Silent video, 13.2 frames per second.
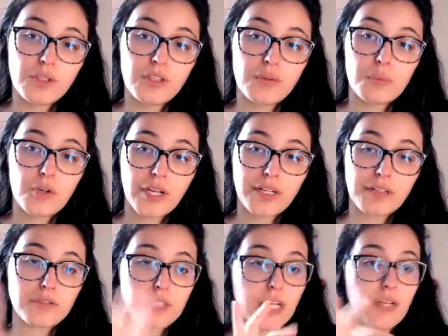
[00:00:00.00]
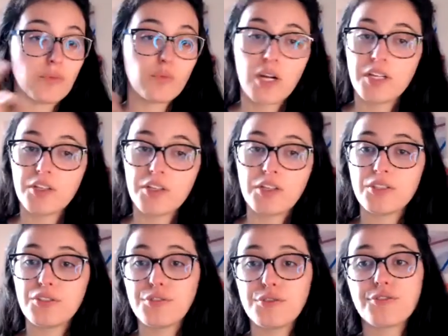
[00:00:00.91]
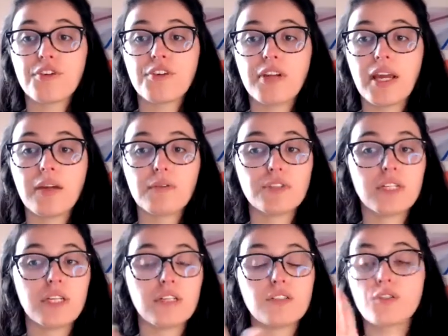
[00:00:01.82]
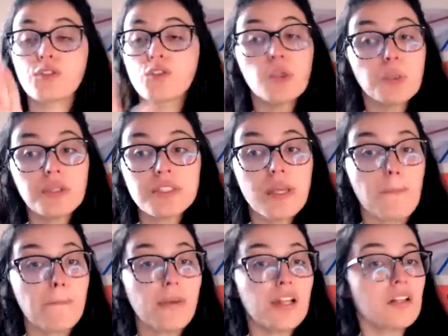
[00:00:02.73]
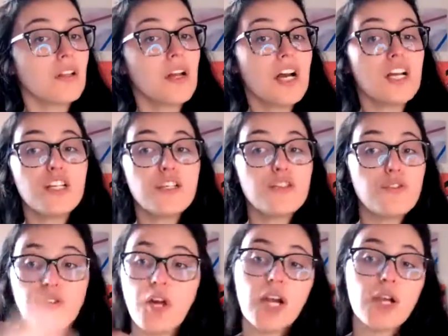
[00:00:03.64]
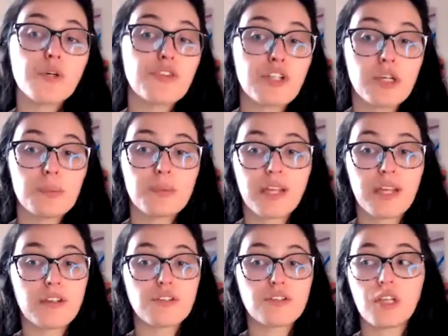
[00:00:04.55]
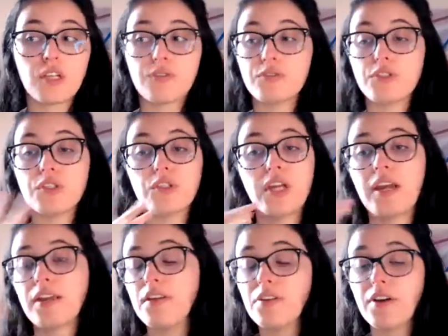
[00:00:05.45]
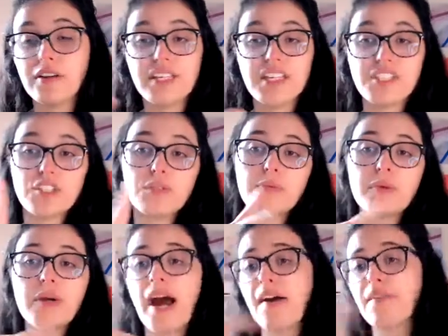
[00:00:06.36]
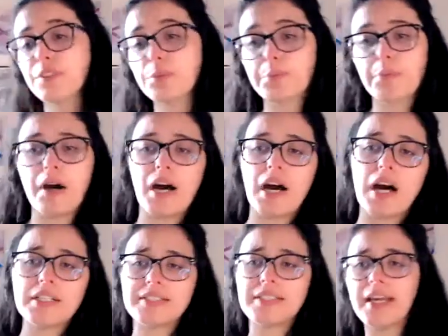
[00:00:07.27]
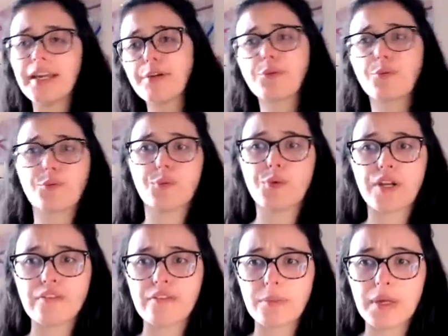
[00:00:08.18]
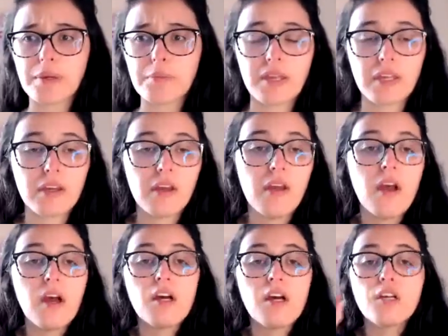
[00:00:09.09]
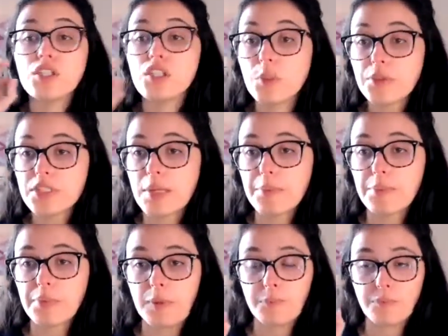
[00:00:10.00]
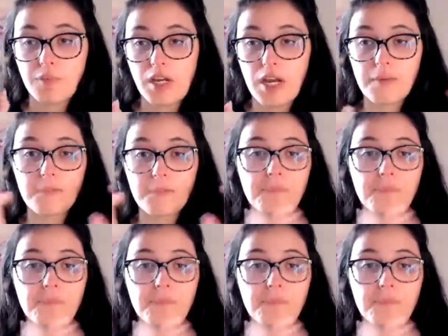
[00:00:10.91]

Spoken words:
in the morning routine, what you need to do in your night routine. Super simple. Do not overcomplicate yourself. You know, you don't need to have a spa day or whatever it may be. Super simple. Okay.